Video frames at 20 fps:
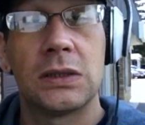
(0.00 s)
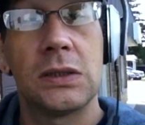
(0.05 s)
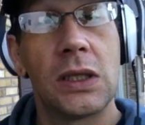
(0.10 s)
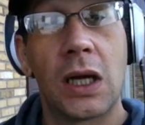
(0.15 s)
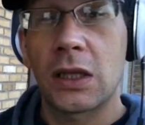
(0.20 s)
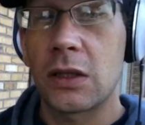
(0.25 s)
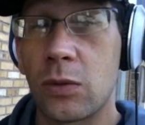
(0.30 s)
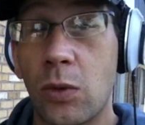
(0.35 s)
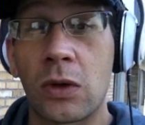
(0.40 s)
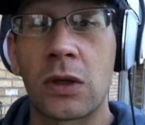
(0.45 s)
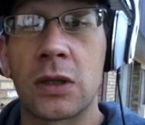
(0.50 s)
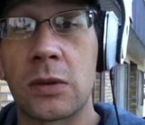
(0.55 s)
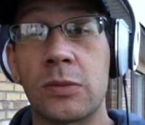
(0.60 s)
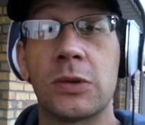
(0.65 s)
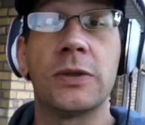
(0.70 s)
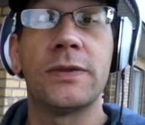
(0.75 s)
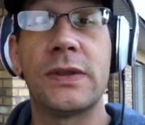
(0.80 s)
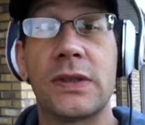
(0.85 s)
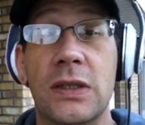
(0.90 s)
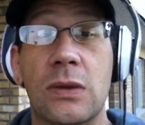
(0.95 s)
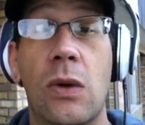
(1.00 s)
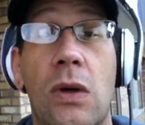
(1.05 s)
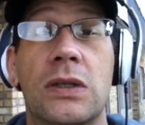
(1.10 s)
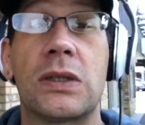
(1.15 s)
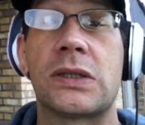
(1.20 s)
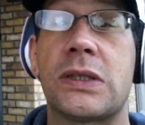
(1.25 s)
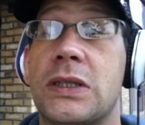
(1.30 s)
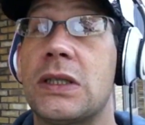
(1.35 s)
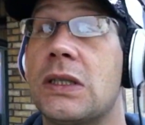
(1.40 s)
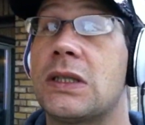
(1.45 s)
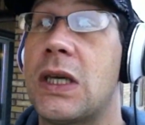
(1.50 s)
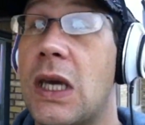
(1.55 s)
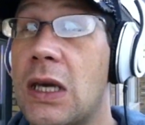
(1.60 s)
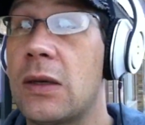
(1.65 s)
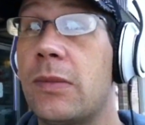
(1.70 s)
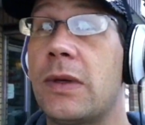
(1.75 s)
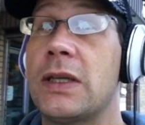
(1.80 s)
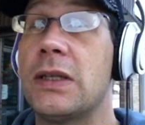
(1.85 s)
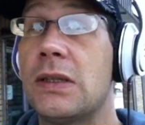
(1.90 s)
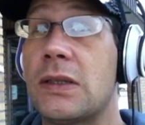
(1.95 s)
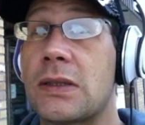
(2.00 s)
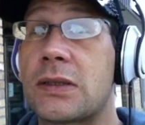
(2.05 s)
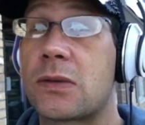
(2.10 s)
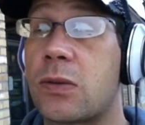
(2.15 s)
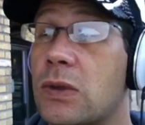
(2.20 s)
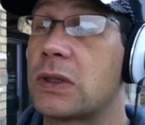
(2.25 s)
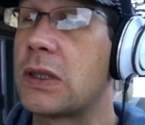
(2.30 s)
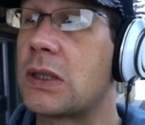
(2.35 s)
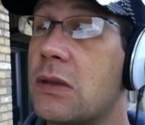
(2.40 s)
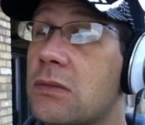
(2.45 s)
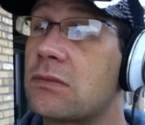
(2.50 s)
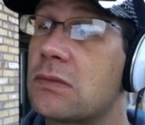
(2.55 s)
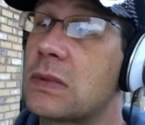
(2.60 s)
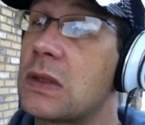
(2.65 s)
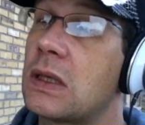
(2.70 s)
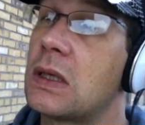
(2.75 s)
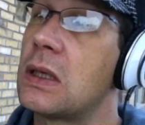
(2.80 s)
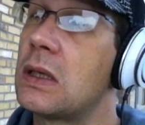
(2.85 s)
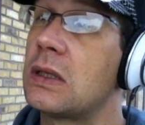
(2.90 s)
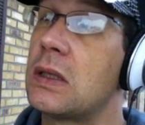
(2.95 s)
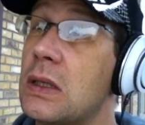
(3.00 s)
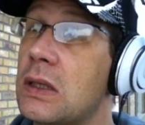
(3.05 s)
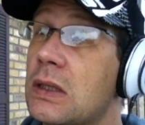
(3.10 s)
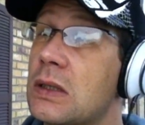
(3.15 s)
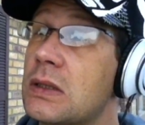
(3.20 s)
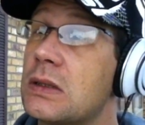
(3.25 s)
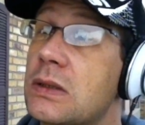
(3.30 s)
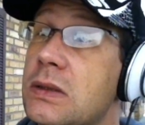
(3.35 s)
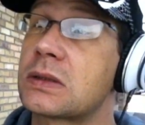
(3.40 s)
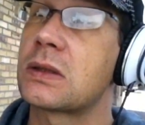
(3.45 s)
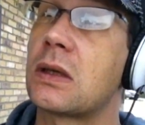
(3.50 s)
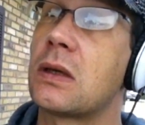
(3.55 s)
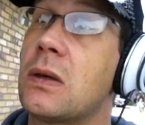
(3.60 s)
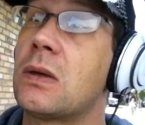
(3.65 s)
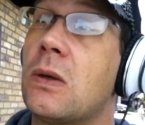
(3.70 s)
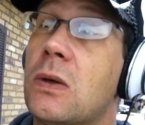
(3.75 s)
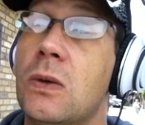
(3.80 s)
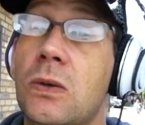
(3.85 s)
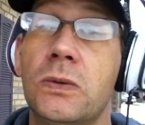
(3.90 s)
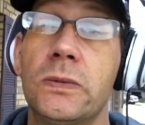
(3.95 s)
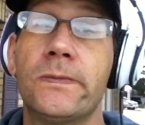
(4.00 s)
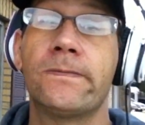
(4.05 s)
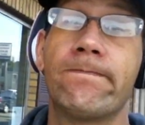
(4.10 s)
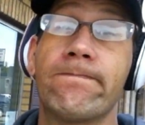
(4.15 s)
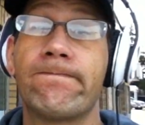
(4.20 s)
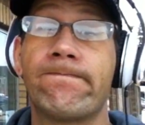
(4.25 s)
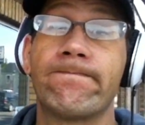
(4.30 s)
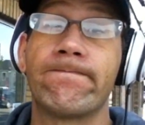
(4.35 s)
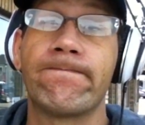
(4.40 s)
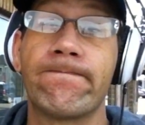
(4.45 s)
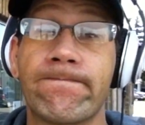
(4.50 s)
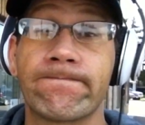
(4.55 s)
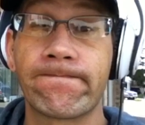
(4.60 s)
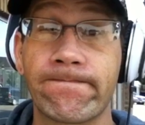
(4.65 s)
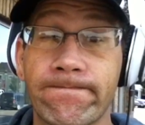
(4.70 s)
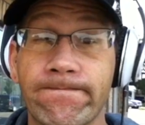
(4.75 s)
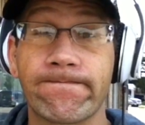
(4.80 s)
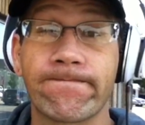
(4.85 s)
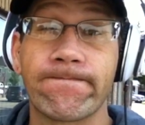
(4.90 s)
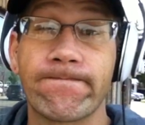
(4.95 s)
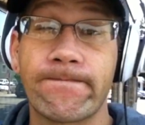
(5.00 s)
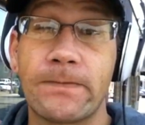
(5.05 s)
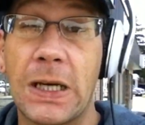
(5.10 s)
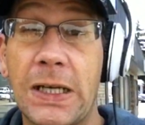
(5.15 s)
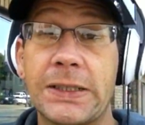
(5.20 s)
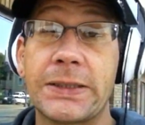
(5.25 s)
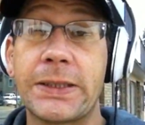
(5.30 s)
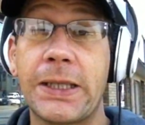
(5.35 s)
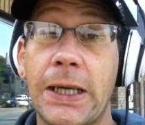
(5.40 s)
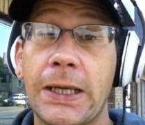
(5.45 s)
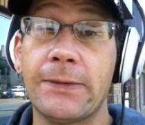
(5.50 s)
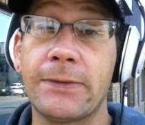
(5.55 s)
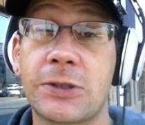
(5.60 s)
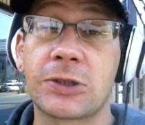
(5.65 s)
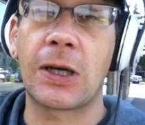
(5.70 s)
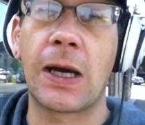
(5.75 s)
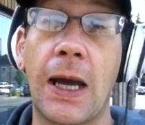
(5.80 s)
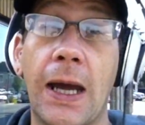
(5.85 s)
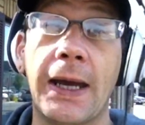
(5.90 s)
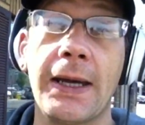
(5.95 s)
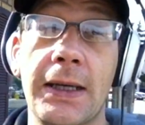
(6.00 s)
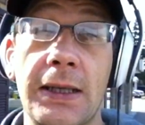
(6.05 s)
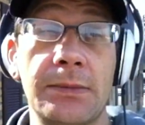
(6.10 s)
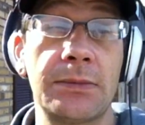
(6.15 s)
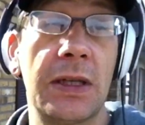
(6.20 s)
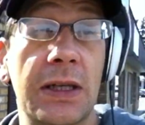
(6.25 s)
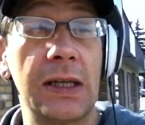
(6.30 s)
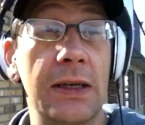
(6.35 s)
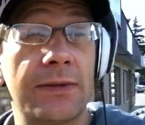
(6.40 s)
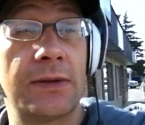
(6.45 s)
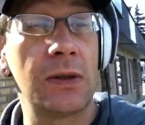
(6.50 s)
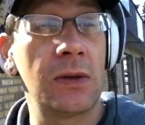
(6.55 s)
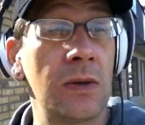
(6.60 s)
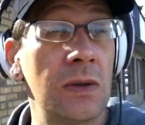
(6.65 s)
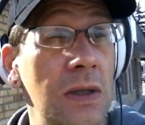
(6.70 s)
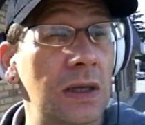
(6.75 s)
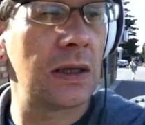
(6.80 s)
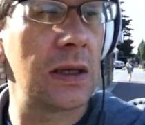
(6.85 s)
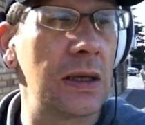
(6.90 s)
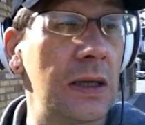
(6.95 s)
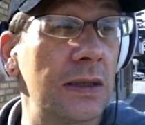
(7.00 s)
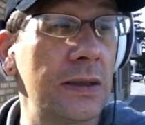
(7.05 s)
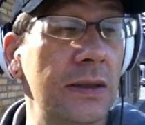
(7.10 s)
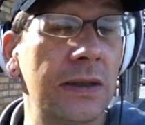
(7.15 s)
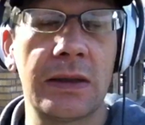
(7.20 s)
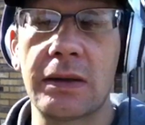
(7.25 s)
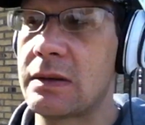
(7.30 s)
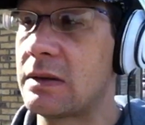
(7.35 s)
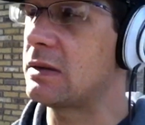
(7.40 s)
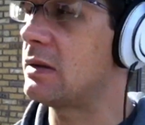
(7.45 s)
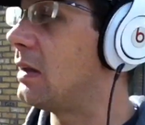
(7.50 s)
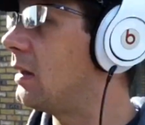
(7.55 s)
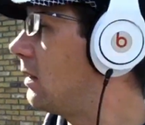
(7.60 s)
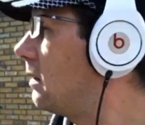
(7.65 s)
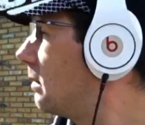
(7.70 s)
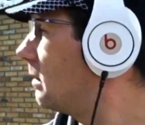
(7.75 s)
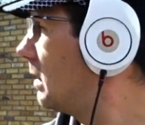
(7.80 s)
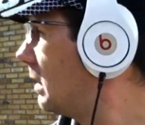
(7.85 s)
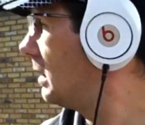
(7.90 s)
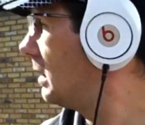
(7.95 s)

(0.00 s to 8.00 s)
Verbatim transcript: Neither one of the movies I wanted to see came in this week. So it's kind of a drag. I'm not having a whole lot of luck here today.